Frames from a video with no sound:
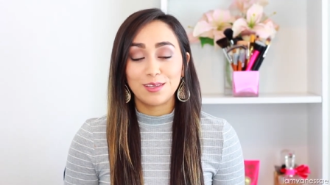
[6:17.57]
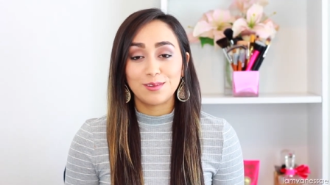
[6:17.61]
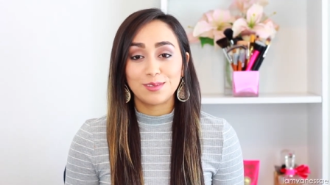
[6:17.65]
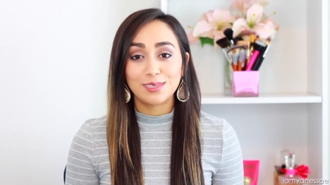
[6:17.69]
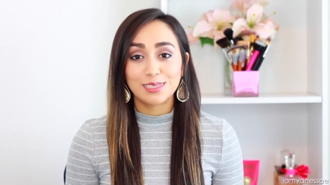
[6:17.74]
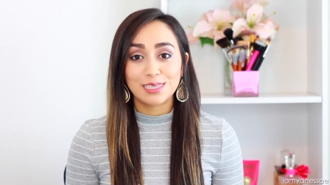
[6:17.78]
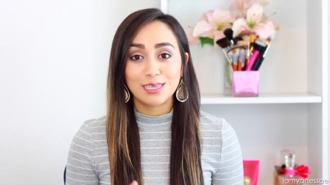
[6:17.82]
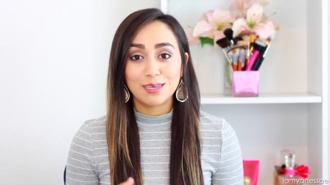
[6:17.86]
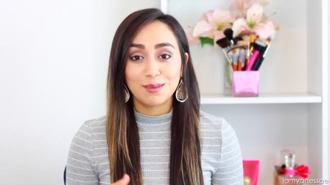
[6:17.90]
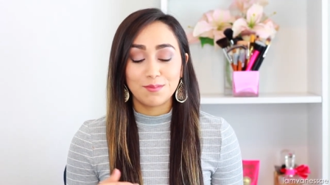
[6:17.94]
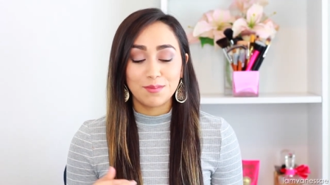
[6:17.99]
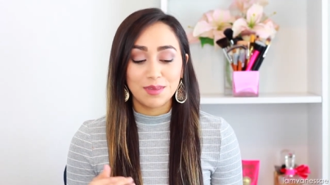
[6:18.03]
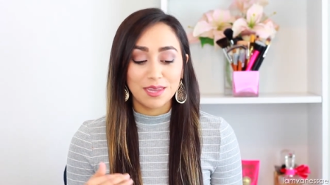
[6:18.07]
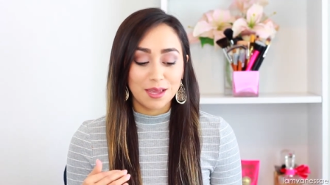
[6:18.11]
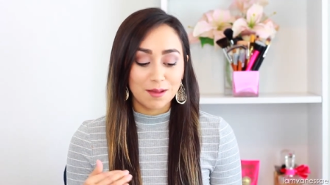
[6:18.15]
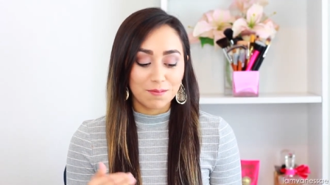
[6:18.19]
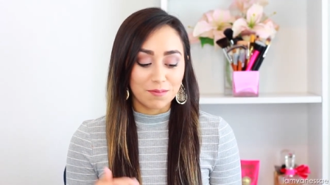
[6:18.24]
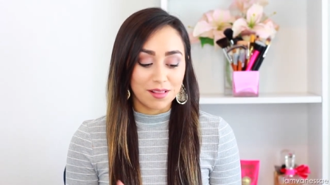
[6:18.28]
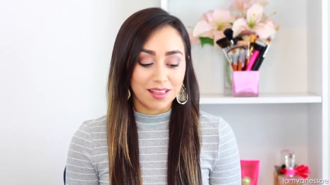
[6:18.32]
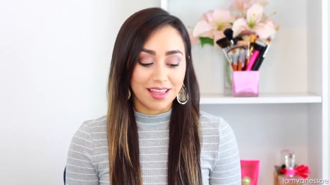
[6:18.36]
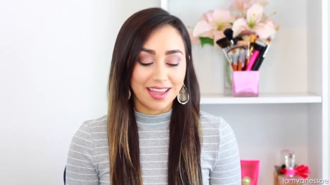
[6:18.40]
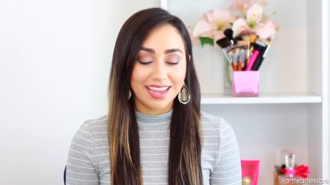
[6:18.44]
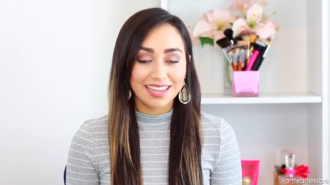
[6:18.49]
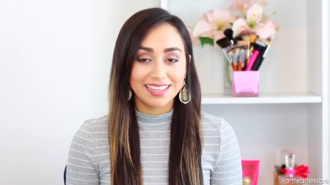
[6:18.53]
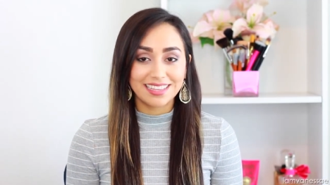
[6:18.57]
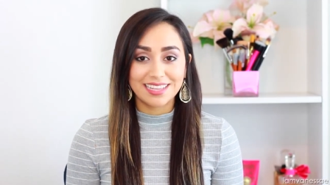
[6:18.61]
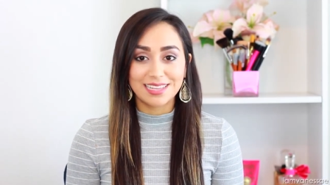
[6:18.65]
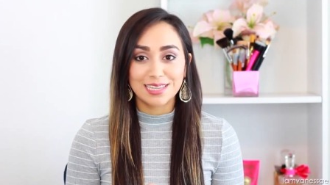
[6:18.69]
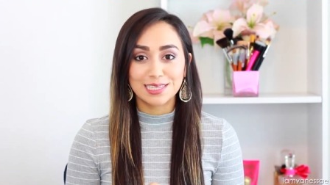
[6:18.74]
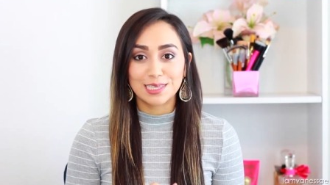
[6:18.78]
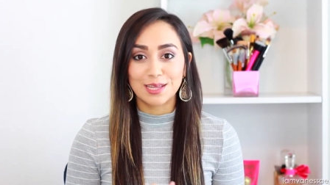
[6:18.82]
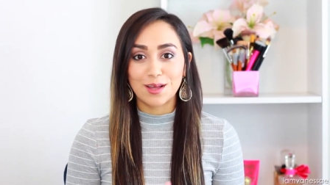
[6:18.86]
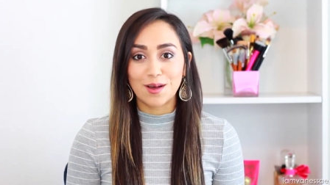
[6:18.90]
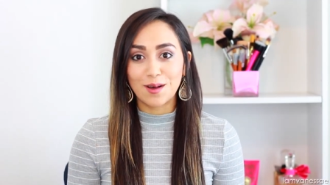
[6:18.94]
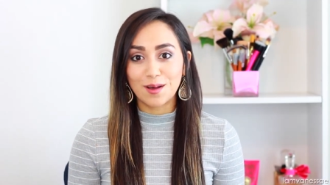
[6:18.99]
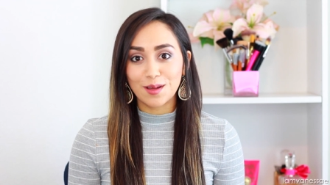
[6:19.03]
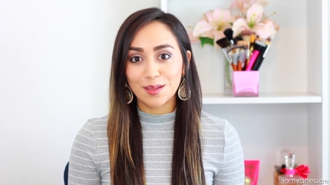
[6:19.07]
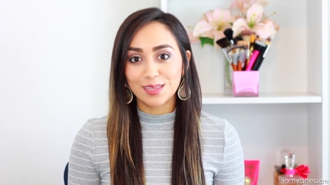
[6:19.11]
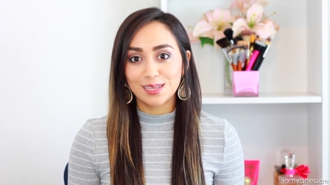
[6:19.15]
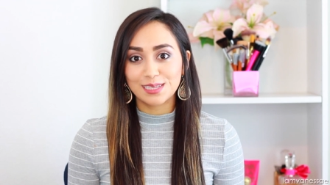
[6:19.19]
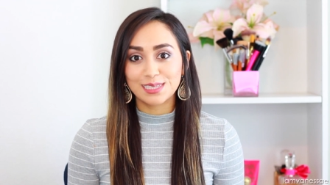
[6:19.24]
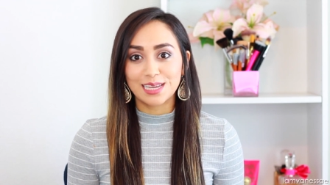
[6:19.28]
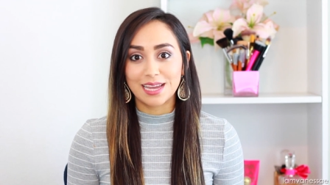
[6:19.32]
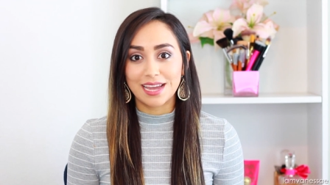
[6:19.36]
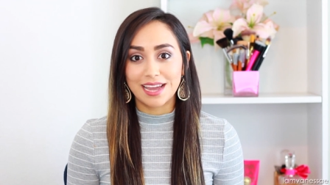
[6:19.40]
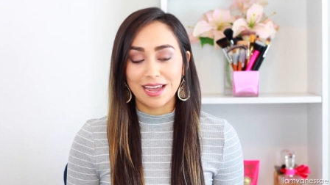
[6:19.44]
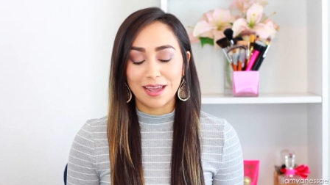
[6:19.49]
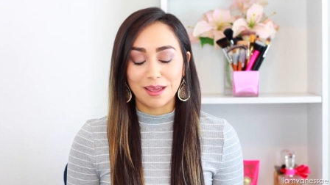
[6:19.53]
You see me applying this all the
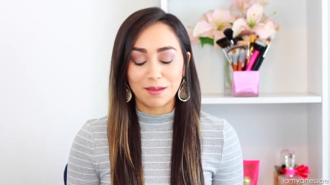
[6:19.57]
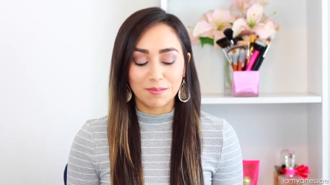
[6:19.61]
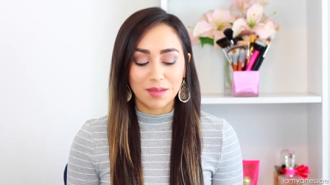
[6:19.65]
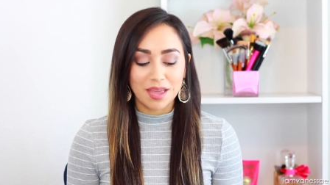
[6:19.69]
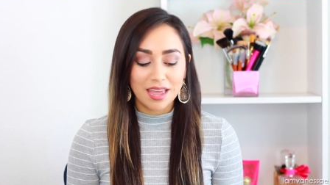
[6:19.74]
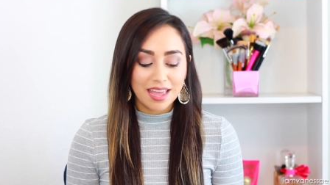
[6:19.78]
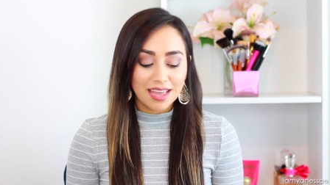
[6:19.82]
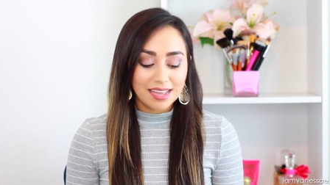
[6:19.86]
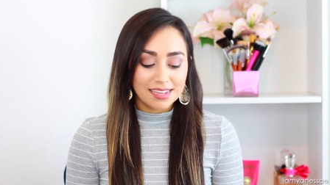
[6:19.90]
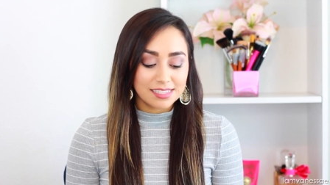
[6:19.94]
time.